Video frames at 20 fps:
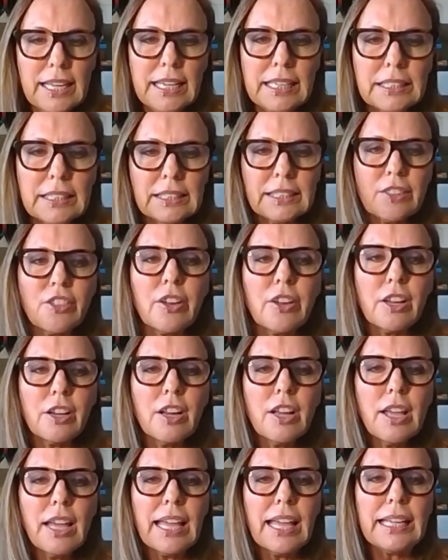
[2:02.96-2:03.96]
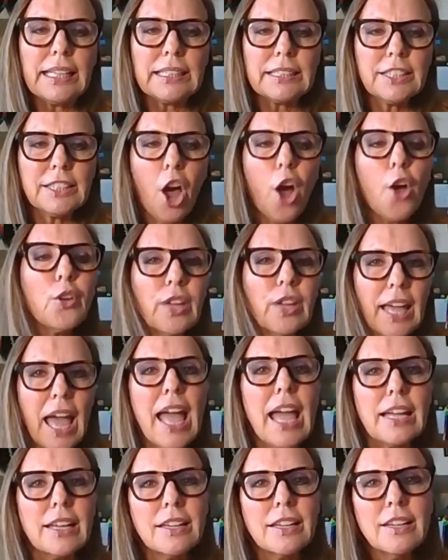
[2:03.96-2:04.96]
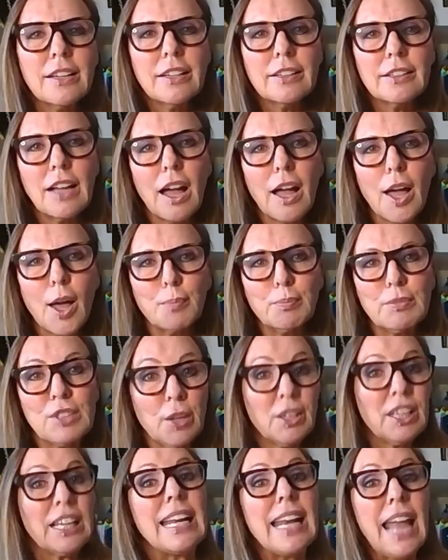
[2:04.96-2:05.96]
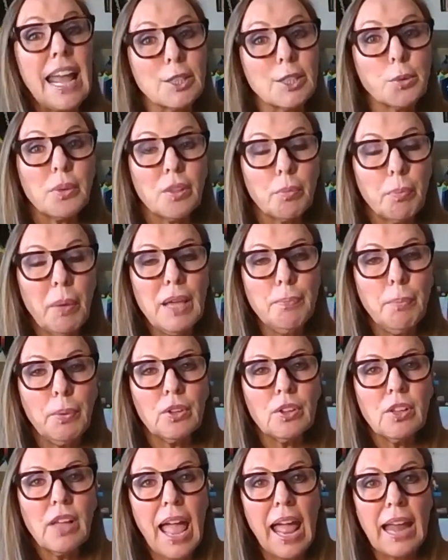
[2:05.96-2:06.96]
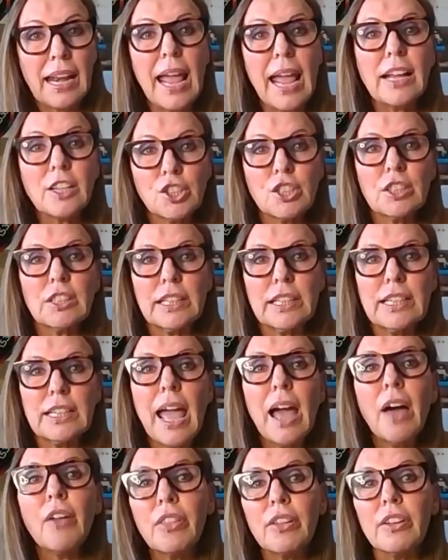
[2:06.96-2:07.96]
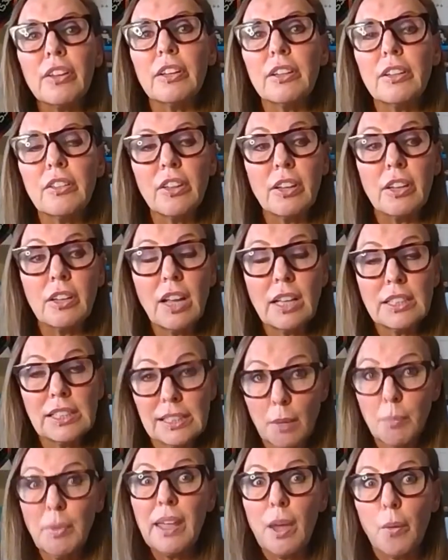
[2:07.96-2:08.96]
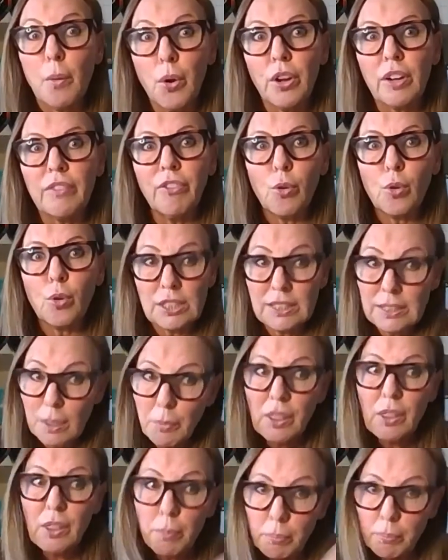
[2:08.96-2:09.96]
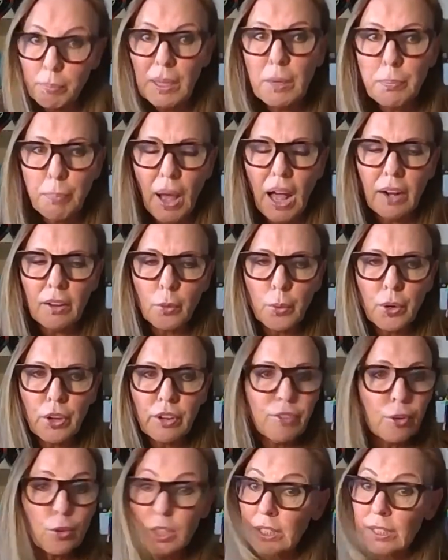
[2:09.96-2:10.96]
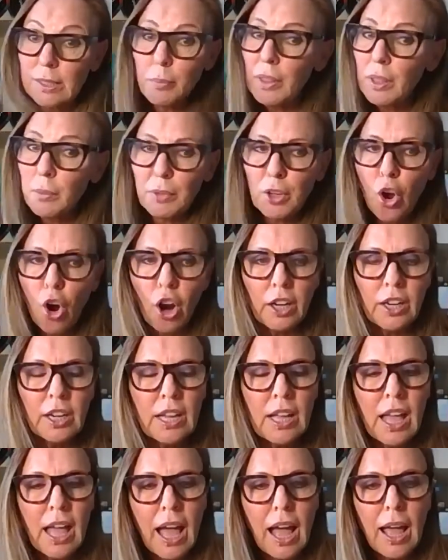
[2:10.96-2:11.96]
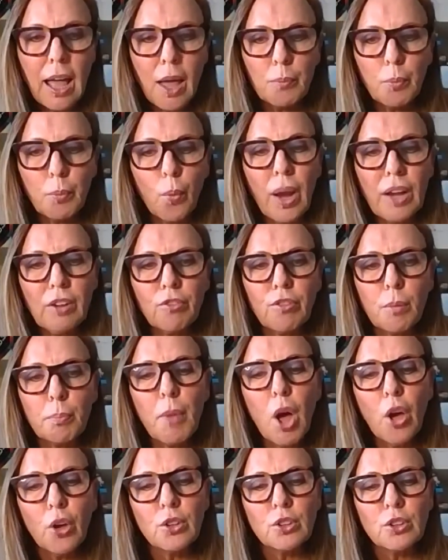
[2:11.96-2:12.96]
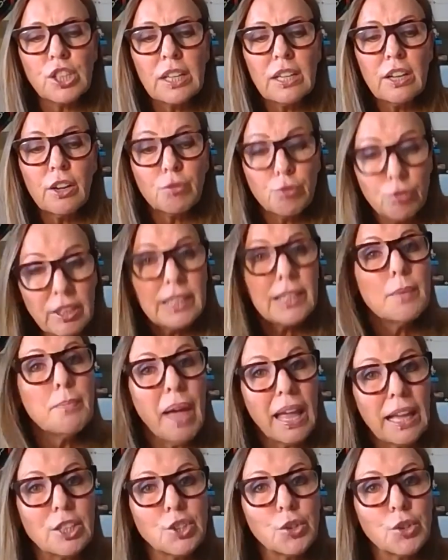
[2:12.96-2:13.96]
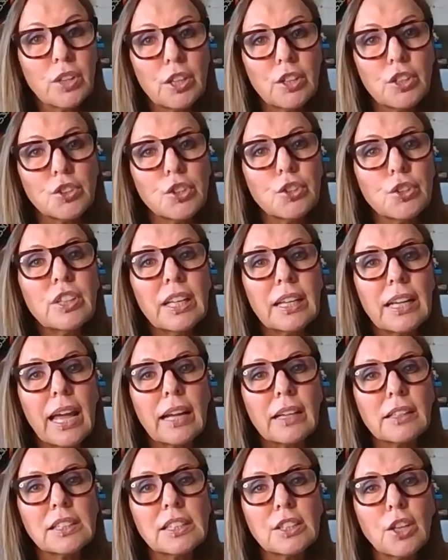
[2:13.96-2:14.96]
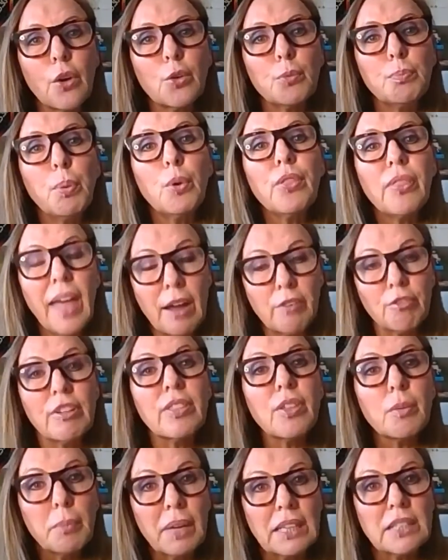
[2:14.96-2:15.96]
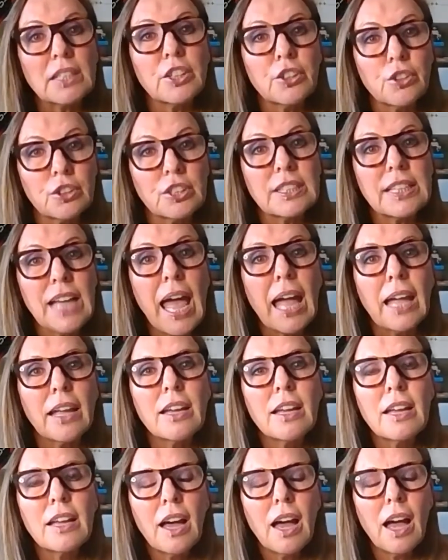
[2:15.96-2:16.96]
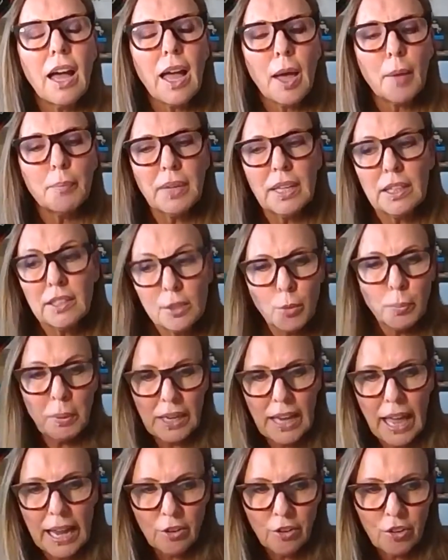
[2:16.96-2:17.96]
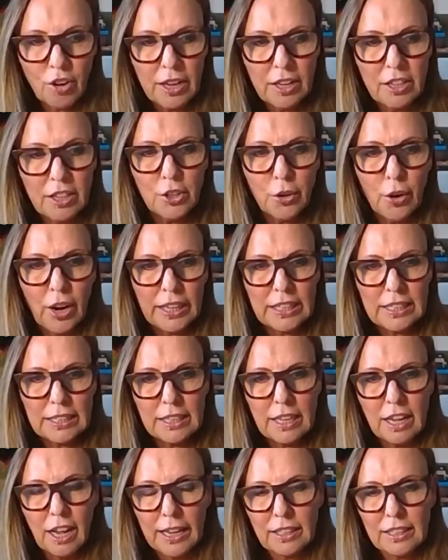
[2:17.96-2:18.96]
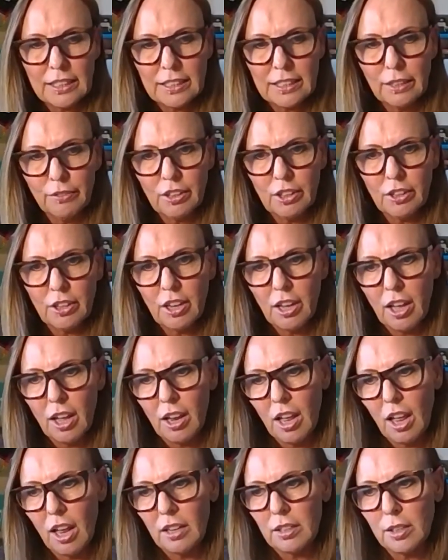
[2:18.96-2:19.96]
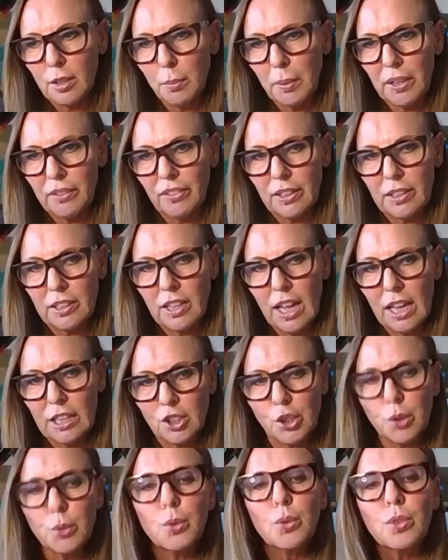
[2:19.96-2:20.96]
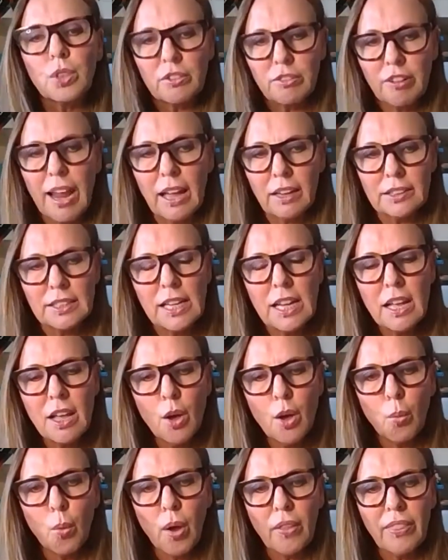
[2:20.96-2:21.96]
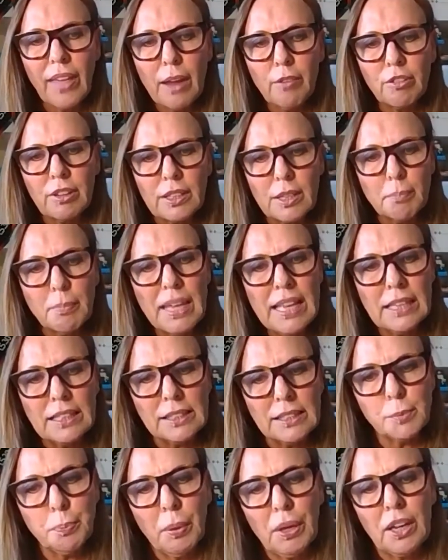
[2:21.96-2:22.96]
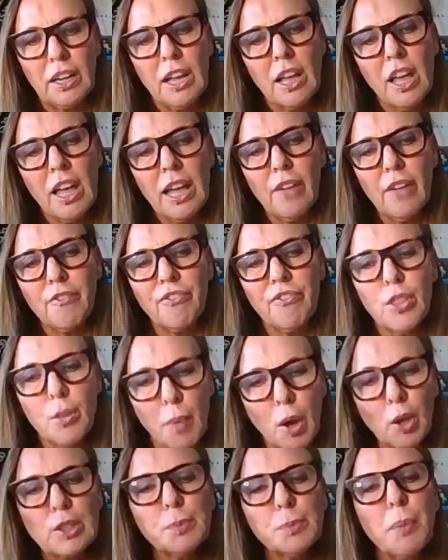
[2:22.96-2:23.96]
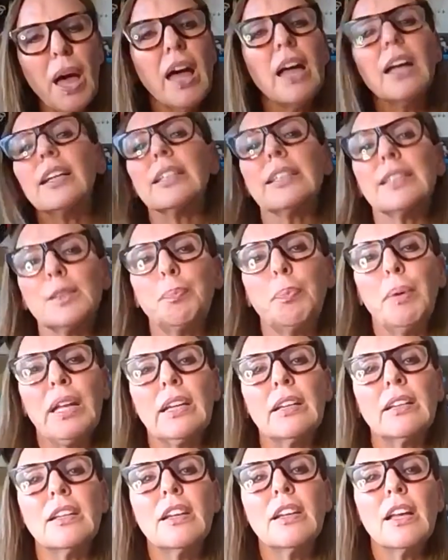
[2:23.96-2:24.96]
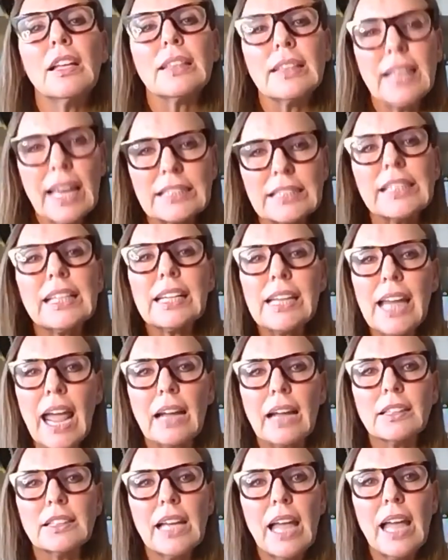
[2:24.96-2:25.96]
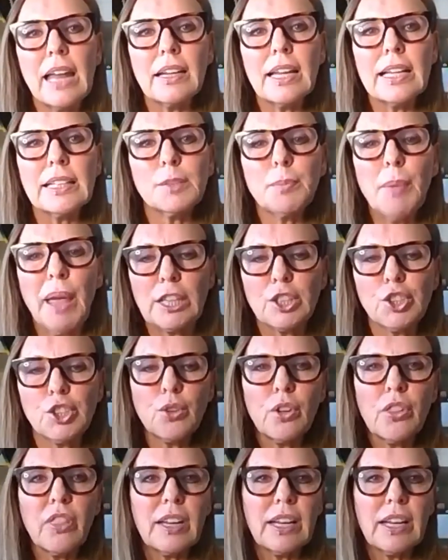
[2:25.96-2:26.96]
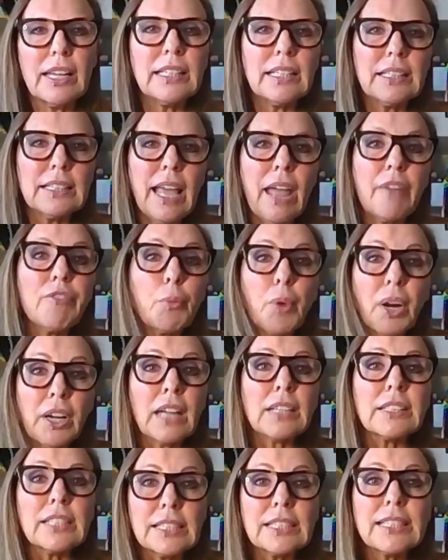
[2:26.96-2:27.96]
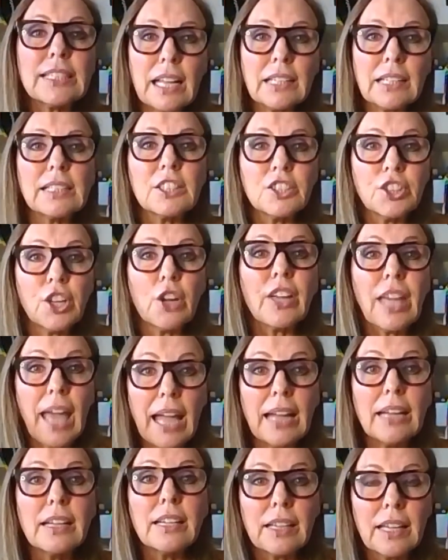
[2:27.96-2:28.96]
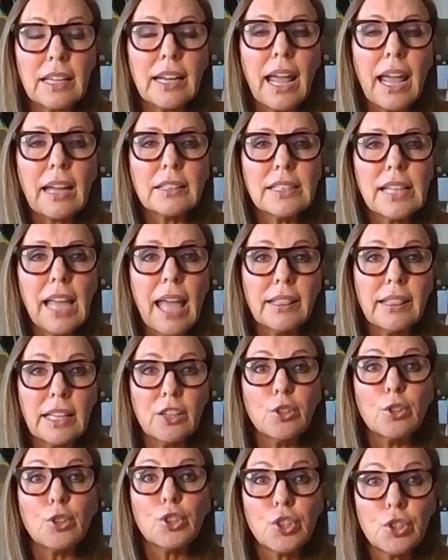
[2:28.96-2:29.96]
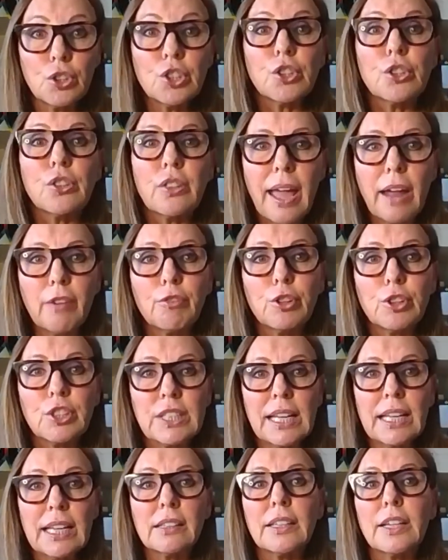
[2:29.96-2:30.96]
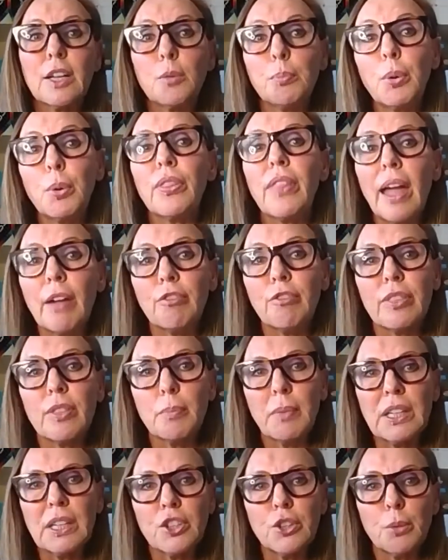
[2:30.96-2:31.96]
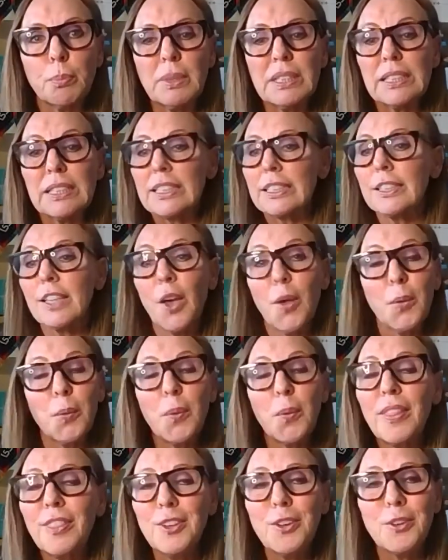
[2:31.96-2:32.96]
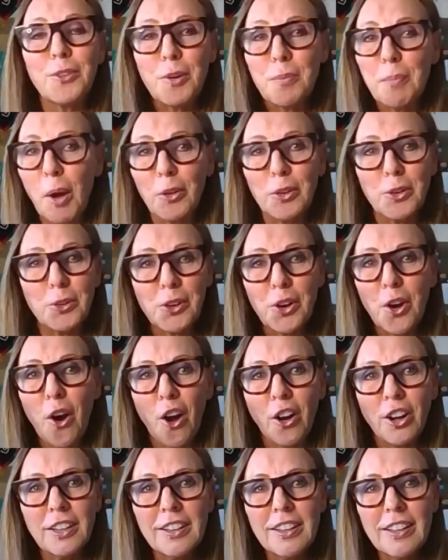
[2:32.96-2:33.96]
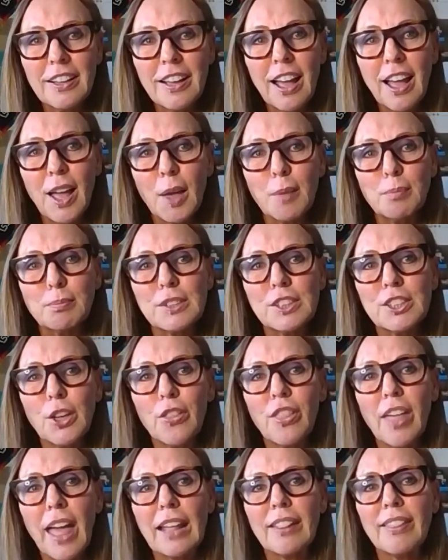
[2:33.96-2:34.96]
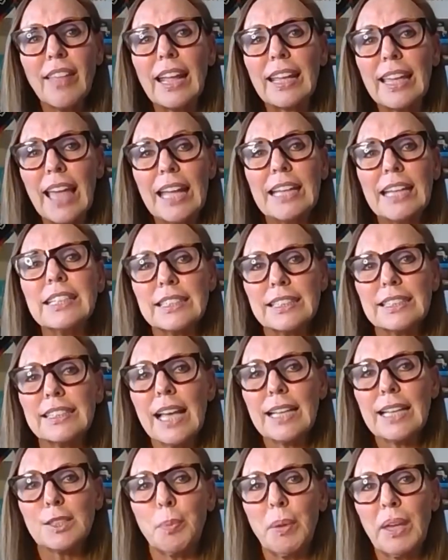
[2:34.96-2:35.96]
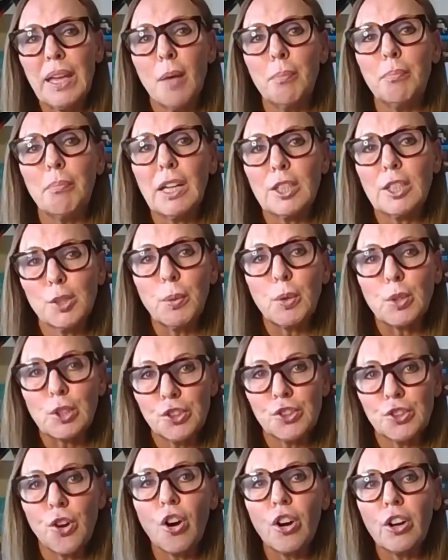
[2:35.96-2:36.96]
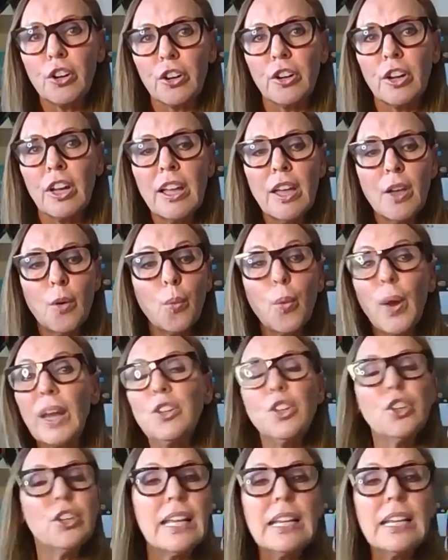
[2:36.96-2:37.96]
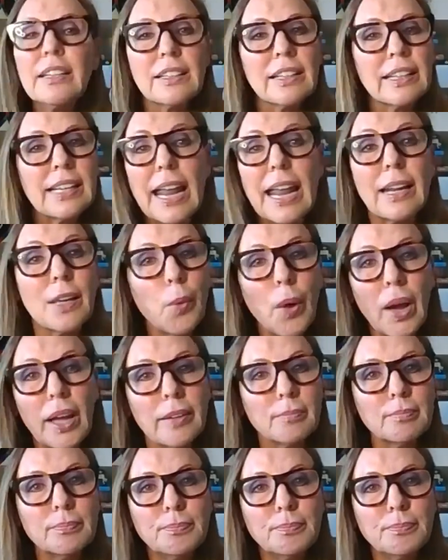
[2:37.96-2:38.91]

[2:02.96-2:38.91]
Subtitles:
is that it's okay to connect with people. And actually, now that some of their workforce, some of them big part of the workforce, some of them not, went remote, really make sure that you do connect. So put that rhythm into your day. A little bit later, I can give you a little bit of a tool around what that really means. But for the most part, it's been let's connect and let's make sure that everyone understands it's okay to connect and that you should do that routinely and put that rhythm into your business, whether you're remote or not. So that cadence has become much more stronger when you needed it anyway.